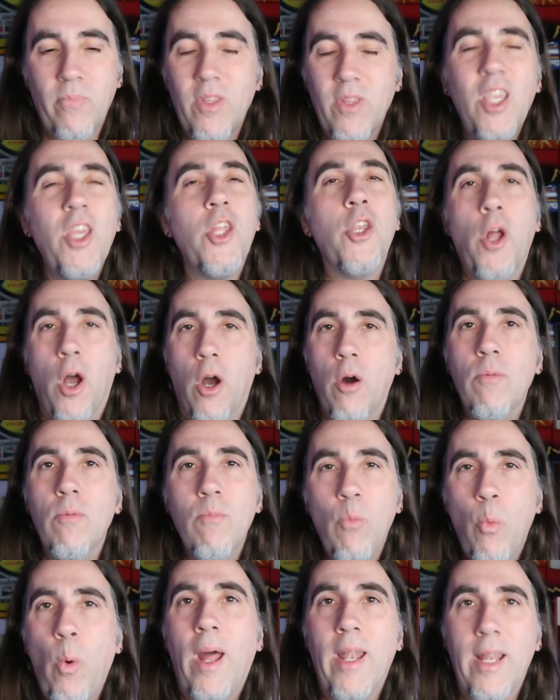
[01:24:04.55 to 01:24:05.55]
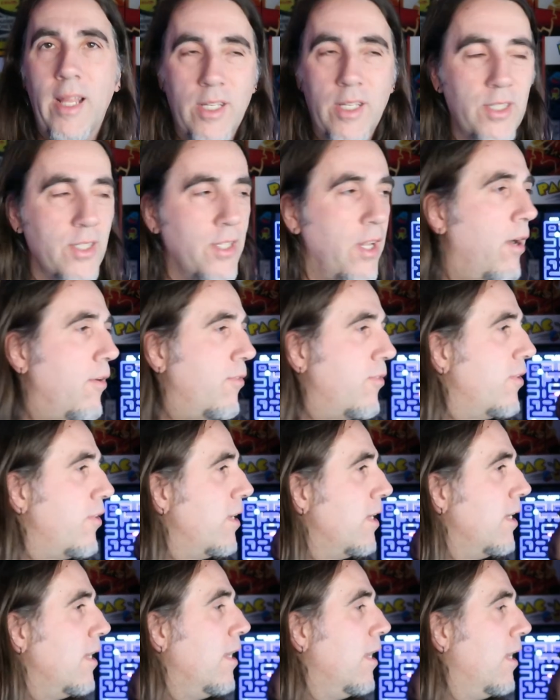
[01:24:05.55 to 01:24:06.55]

you know, wedding stuff.